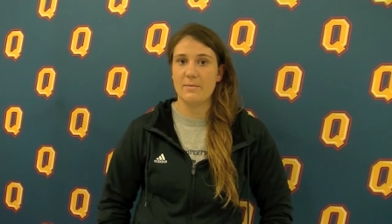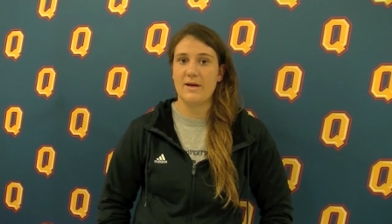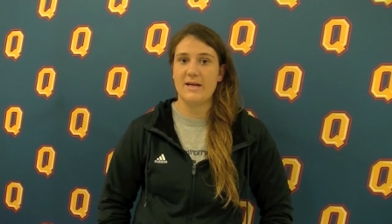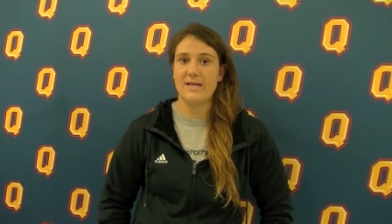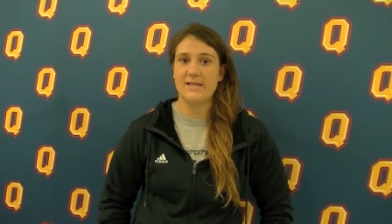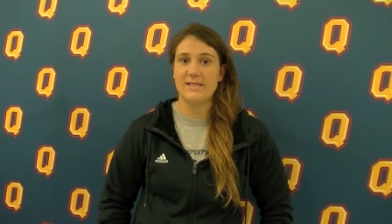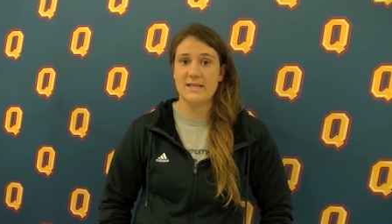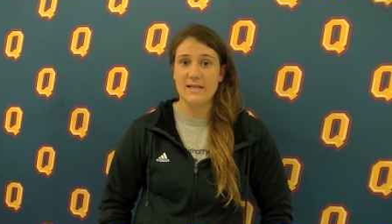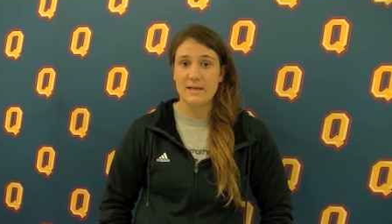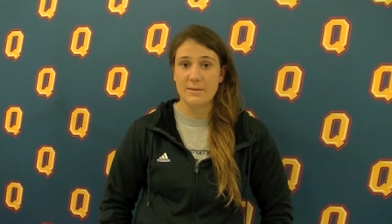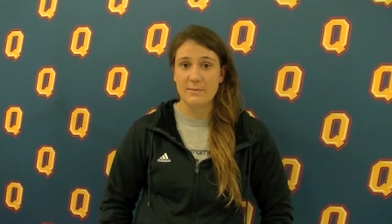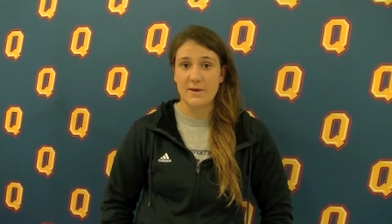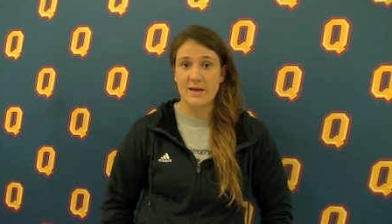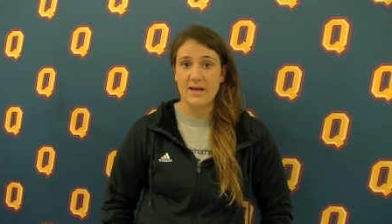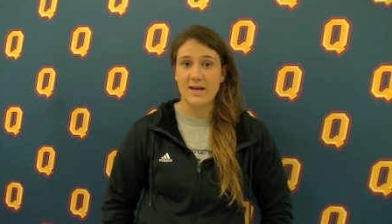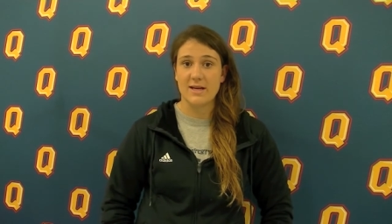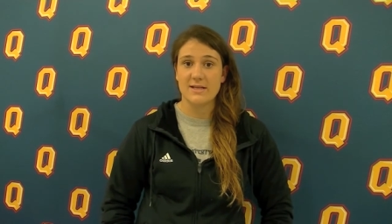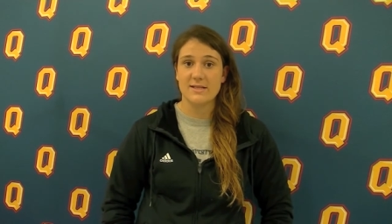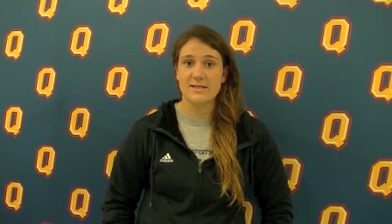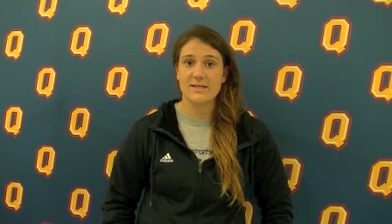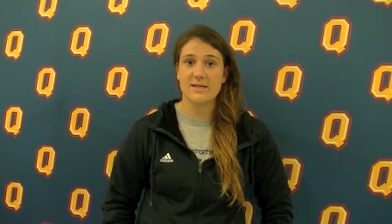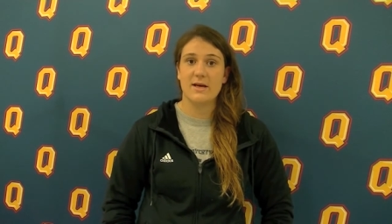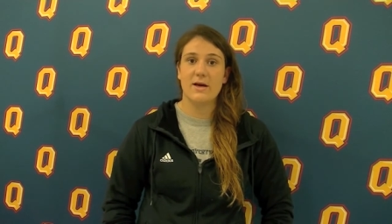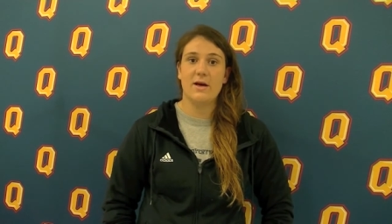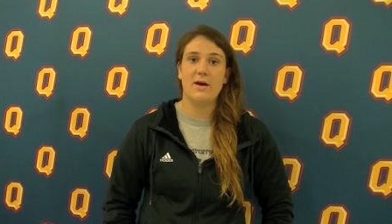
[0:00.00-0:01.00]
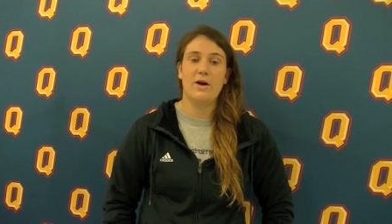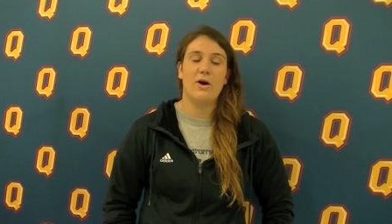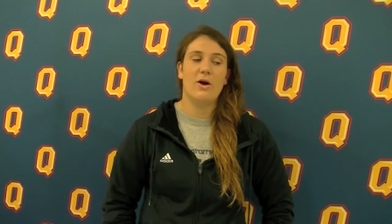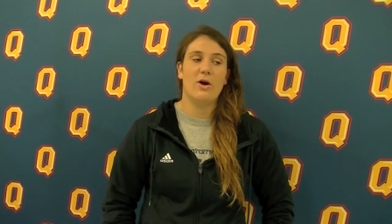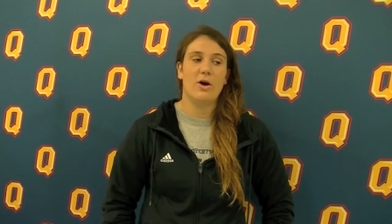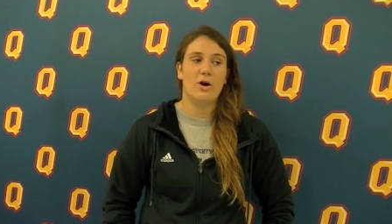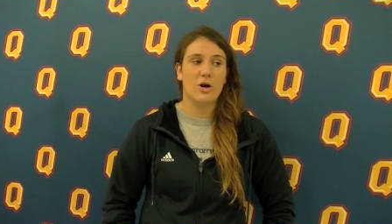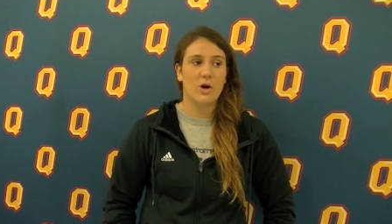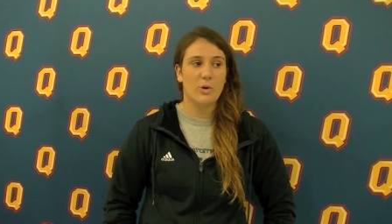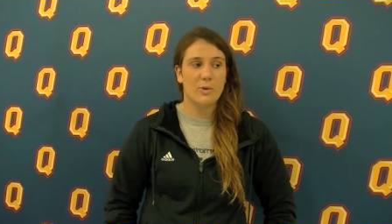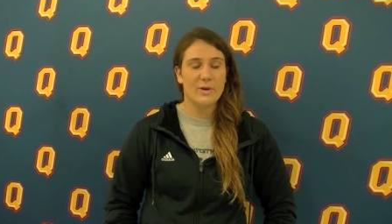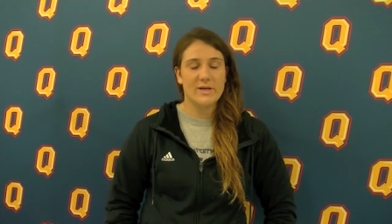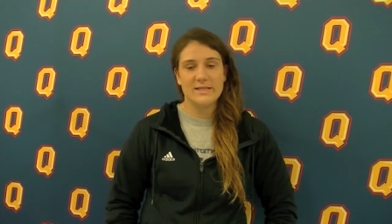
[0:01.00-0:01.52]
My teammates
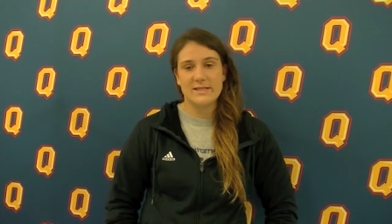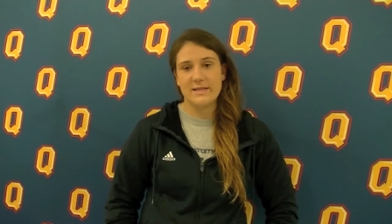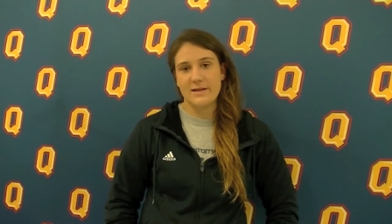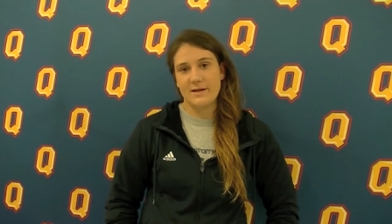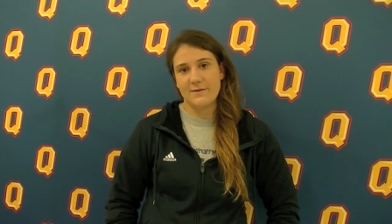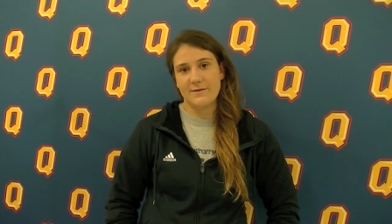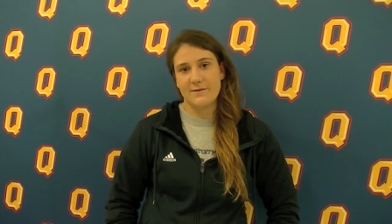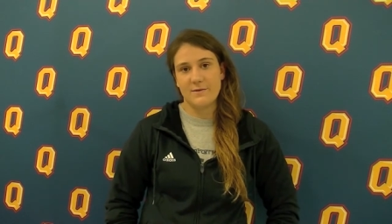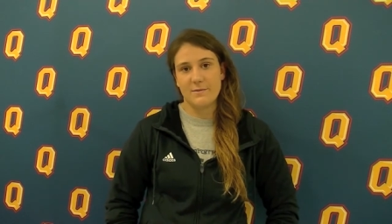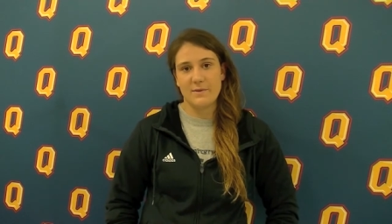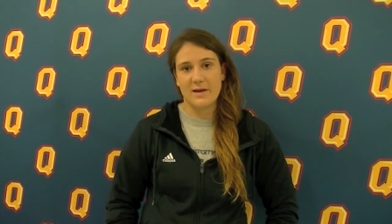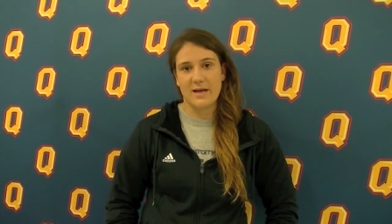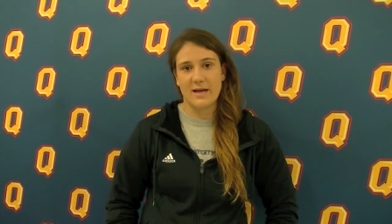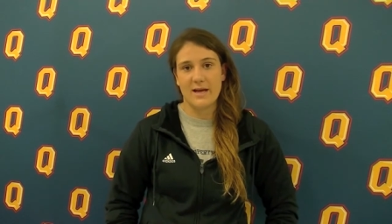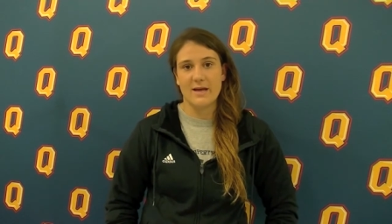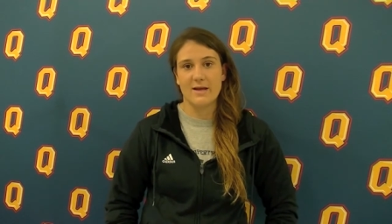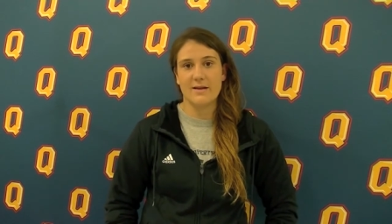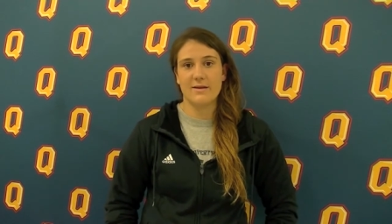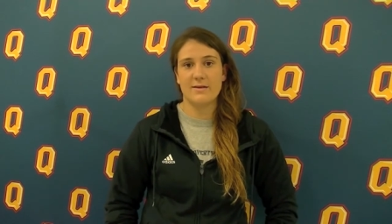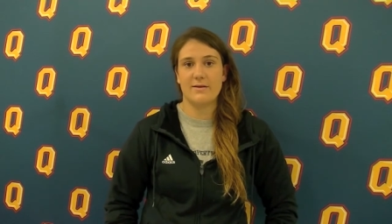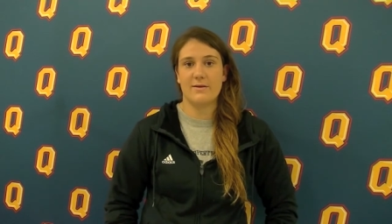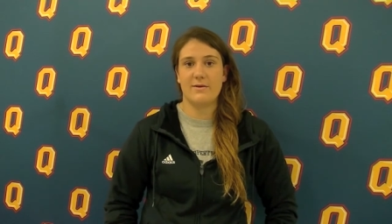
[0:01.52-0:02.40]
are always there for me.